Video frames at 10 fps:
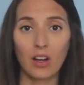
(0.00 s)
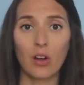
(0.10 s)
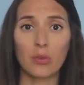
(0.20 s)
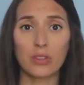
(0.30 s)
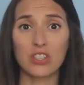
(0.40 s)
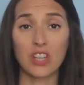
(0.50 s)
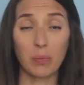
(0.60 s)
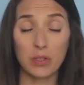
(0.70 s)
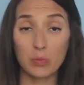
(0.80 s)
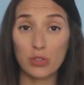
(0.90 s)
Oh, the
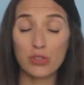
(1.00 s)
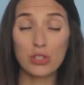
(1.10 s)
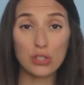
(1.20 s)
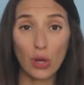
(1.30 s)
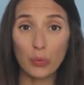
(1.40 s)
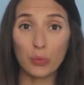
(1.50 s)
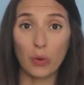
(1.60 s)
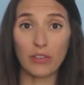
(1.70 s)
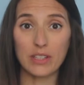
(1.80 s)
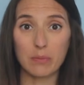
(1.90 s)
shepherd was so
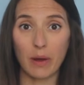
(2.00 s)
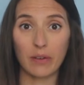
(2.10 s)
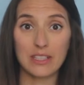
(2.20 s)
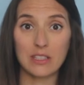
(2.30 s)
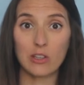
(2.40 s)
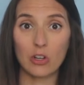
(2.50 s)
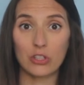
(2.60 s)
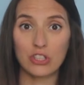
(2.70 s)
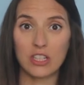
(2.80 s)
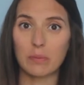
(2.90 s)
worried about his
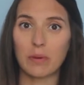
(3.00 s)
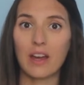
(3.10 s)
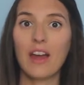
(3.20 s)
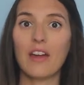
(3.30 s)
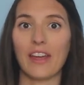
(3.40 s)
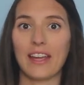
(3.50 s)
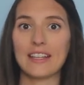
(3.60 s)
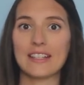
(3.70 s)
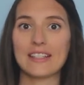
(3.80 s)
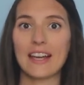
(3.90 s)
lost sheep that he
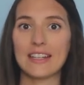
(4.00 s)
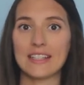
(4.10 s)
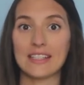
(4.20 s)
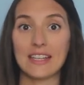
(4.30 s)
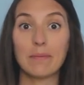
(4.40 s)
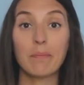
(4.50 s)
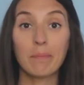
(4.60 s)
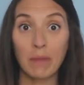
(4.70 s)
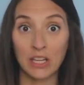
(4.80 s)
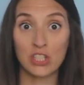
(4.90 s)
decided he
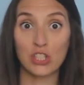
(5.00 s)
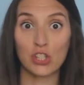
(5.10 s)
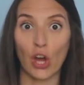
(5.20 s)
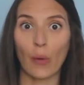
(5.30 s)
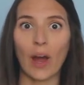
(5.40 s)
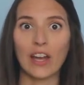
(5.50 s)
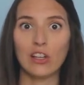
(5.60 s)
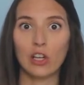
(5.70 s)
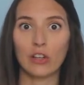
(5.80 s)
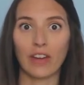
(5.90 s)
must go
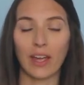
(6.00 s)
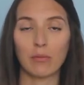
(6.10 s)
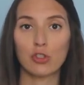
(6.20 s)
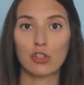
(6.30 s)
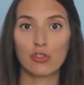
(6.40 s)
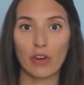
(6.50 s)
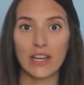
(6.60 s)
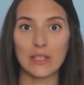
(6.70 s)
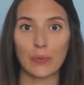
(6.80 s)
and look for him straight